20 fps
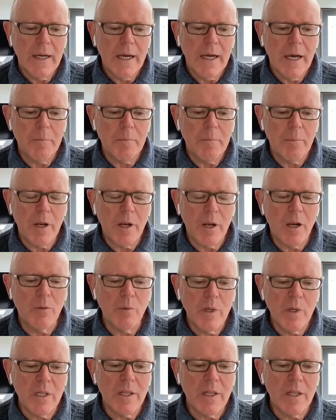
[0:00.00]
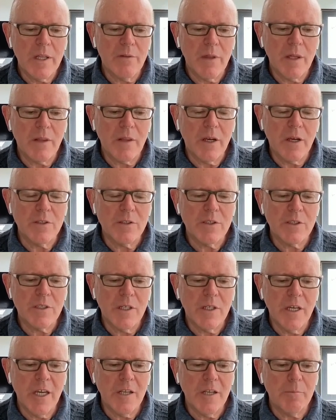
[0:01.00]
uh, but I really think
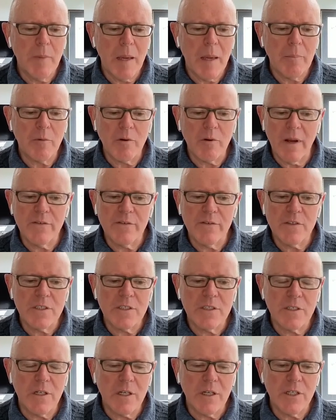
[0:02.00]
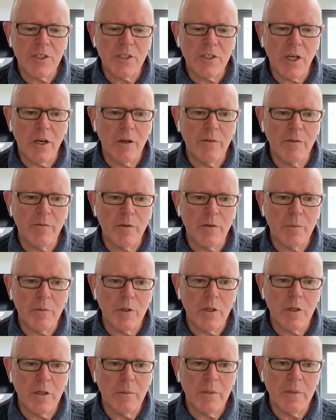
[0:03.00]
those heat map graphs that I showed from
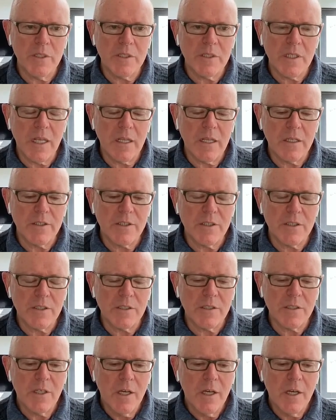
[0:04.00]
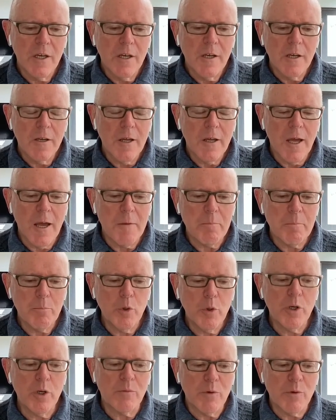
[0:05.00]
the Hermes analysis uh,
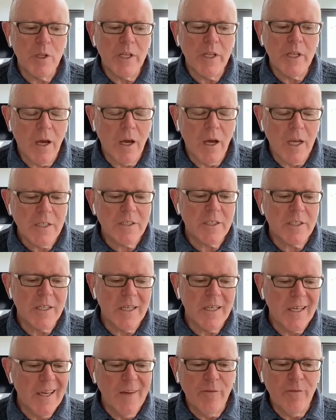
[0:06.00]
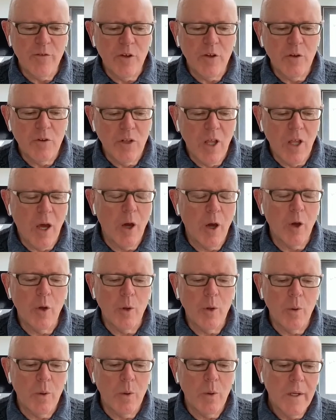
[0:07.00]
put it really nicely. If you
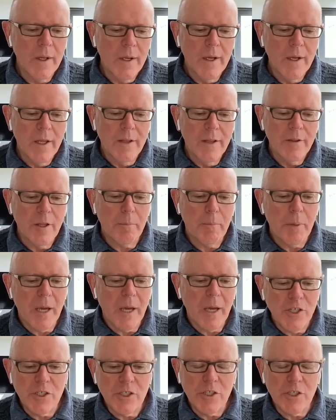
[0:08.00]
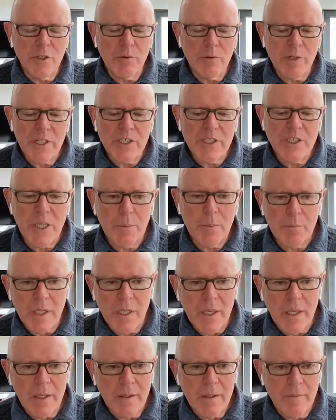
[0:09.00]
know the patient you're
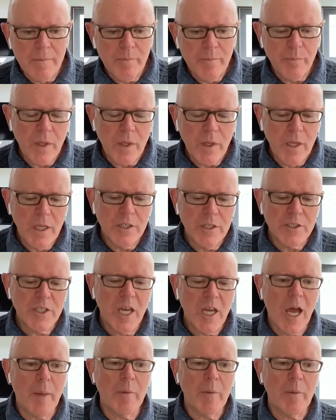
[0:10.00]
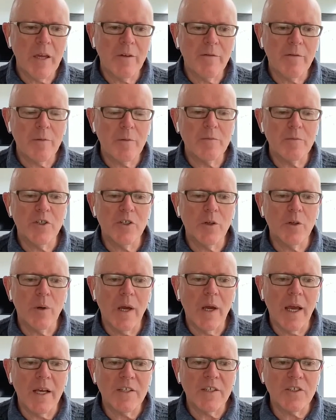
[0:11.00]
accepting is coming from two
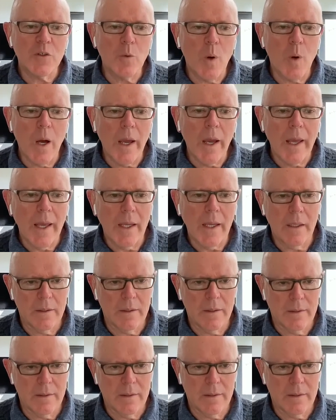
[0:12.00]
hours away